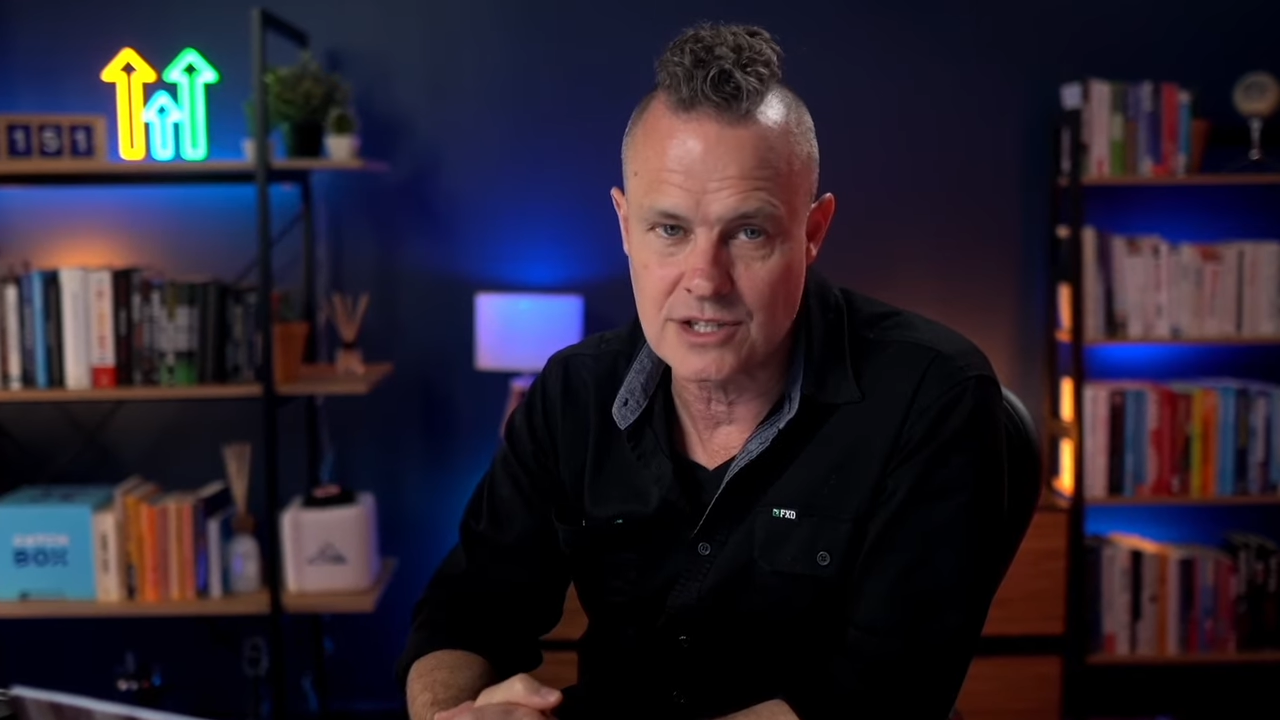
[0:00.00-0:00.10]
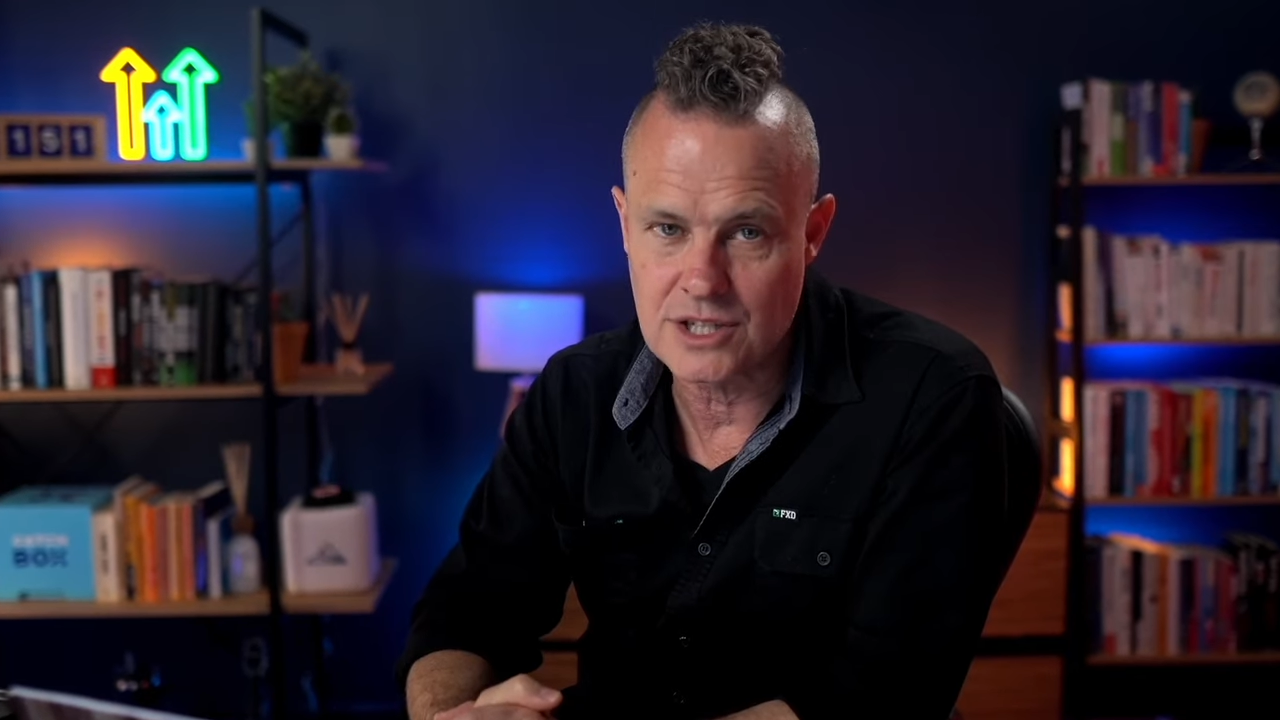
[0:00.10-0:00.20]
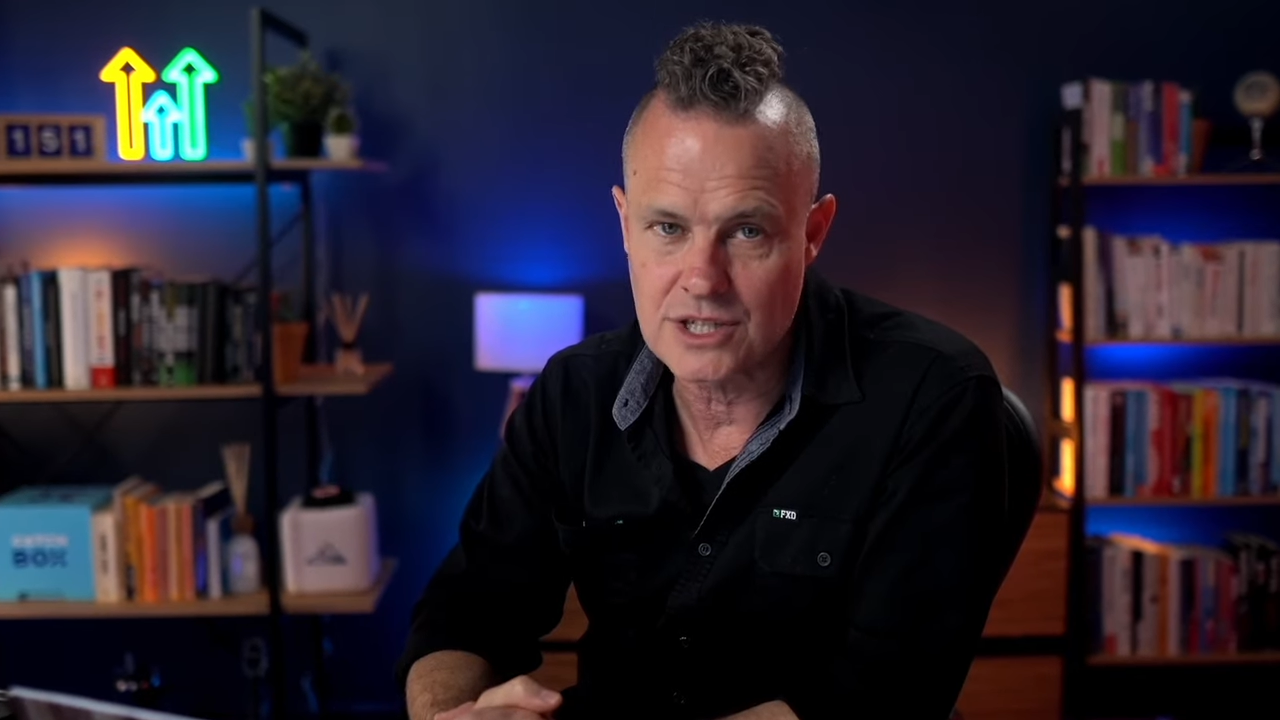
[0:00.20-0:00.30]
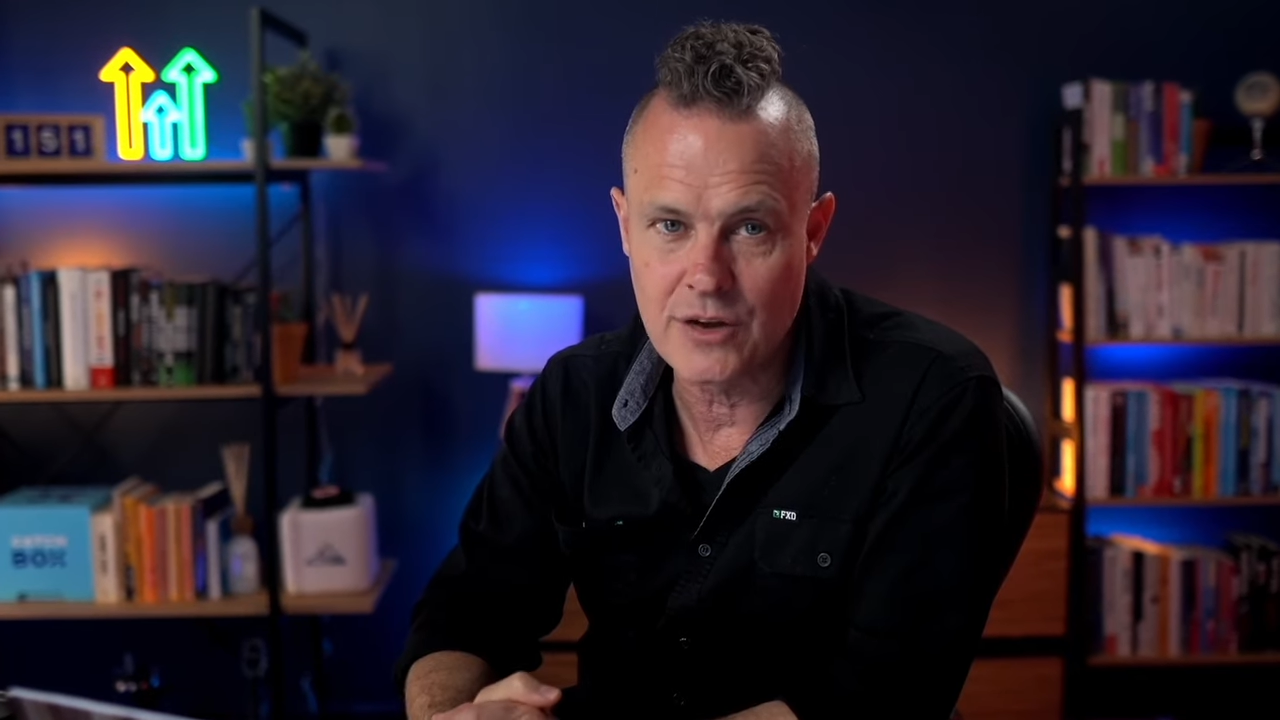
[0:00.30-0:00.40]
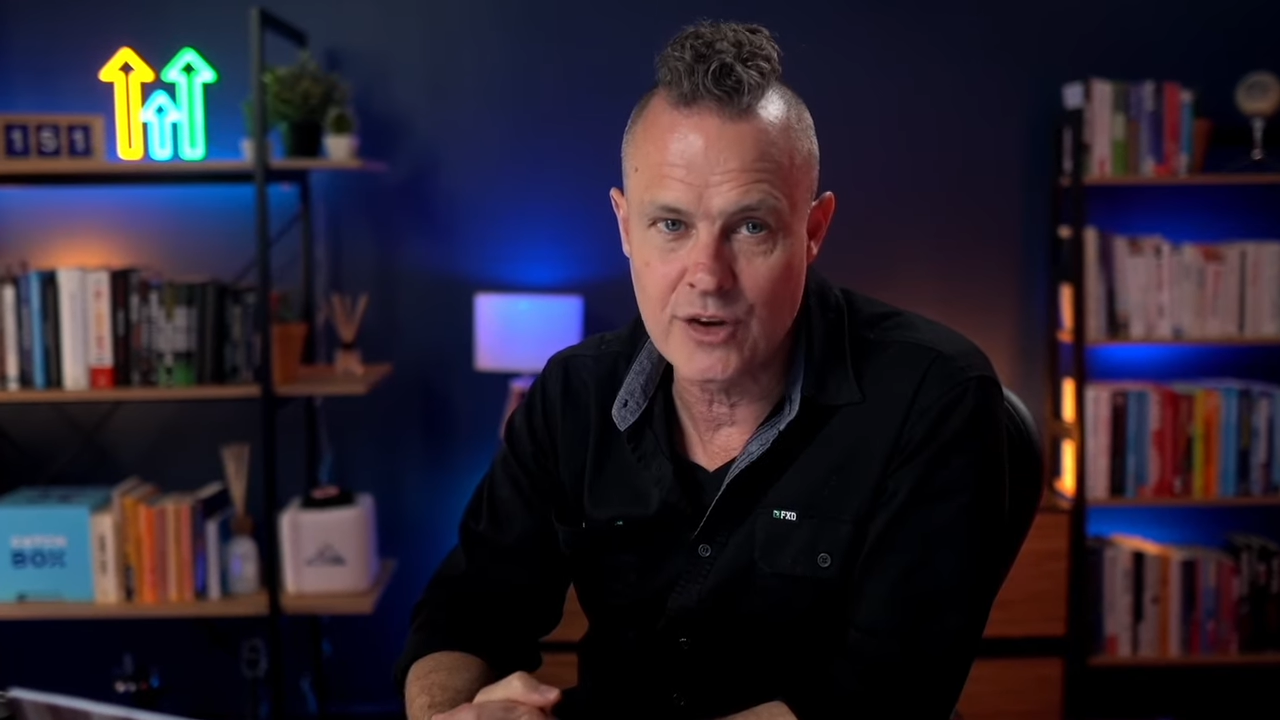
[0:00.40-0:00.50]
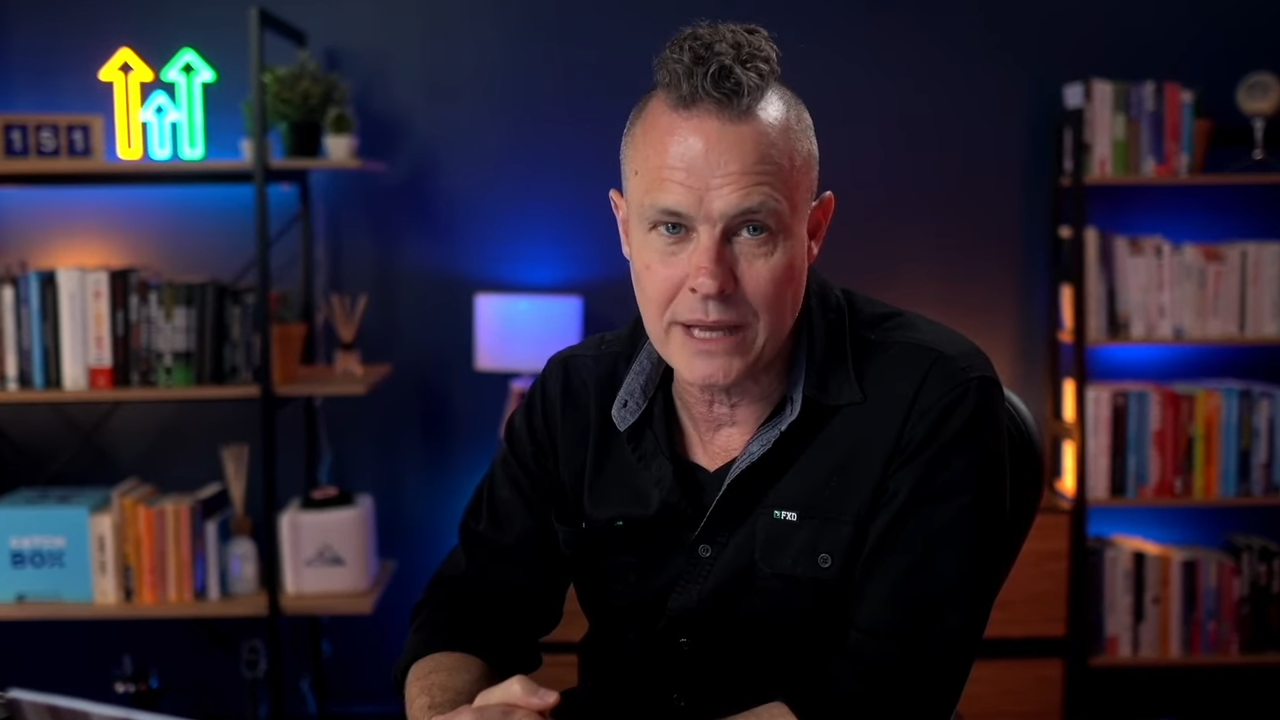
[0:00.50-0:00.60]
just going to